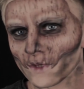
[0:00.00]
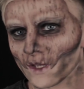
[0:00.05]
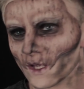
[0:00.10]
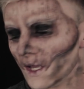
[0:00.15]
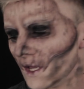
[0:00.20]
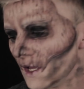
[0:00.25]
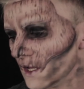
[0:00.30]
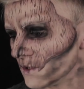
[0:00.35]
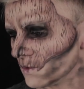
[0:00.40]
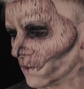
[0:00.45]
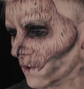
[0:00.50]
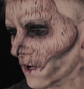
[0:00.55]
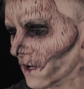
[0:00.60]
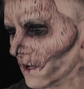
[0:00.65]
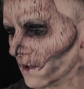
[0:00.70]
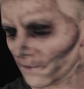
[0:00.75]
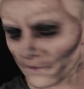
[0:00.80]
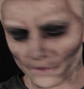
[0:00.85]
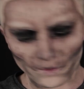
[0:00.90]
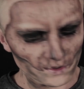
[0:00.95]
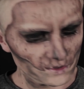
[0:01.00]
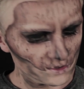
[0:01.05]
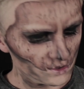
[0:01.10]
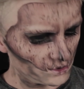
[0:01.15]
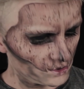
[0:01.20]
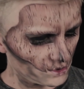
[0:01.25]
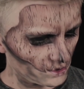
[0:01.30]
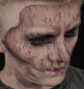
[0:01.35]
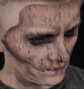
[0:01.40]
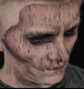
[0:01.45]
And what I am going to
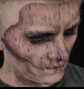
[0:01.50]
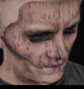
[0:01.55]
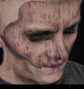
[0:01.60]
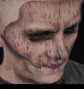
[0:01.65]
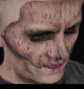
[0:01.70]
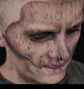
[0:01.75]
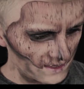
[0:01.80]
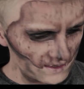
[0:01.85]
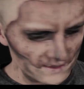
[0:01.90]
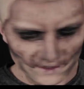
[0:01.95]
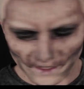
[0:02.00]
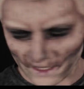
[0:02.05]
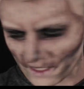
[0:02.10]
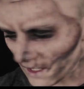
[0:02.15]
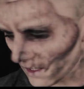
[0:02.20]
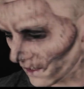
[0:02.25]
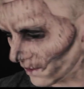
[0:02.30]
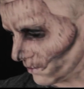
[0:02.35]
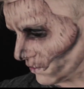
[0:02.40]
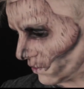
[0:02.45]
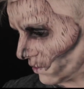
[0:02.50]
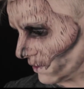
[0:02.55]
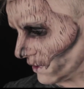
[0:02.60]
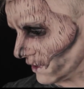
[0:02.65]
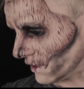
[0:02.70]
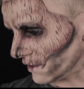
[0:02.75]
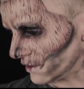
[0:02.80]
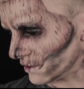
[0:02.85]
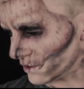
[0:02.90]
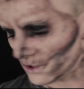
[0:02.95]
do is that I am
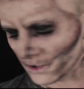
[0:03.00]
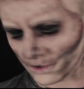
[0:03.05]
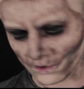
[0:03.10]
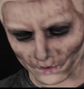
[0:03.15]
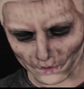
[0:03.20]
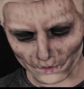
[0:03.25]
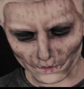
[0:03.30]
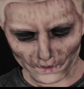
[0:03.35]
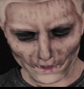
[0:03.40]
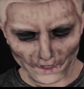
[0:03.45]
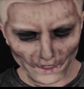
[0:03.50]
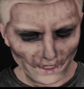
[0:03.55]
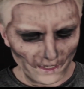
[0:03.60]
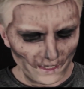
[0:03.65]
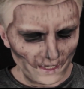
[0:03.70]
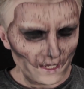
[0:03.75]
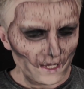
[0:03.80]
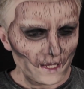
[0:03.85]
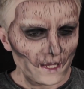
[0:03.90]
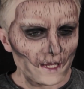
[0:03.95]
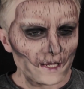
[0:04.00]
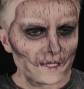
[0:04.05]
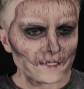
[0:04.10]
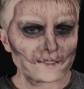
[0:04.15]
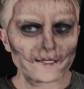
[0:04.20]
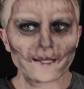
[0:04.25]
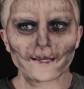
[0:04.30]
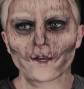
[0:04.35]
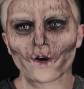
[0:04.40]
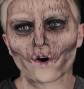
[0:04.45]
going to
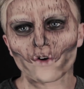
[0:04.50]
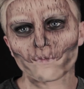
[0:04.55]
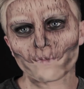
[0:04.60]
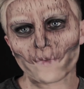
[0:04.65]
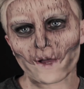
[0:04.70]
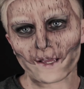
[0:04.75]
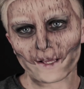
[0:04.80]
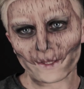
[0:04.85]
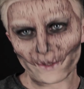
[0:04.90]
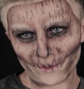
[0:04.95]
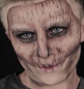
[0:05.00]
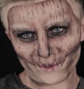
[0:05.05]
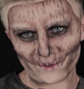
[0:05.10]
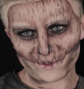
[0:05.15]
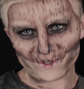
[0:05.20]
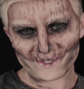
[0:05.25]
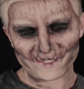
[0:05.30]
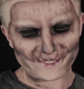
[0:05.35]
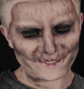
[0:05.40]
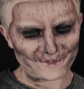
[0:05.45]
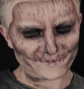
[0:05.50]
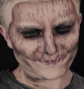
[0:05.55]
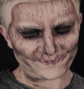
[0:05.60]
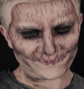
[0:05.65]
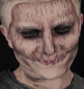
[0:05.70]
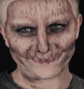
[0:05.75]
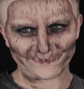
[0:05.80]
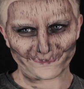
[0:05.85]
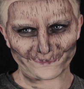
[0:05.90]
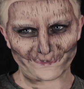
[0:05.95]
take off my clothes
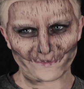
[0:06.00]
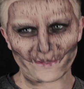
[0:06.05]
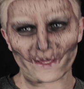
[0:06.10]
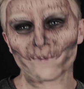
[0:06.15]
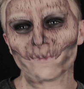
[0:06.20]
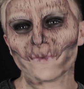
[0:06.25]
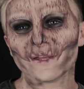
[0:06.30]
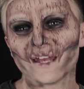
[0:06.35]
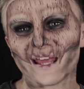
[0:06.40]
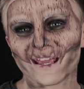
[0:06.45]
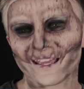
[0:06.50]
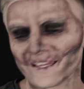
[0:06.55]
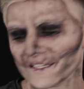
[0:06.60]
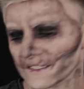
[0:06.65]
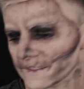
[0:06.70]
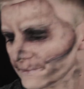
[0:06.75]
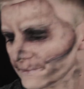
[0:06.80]
and be naked.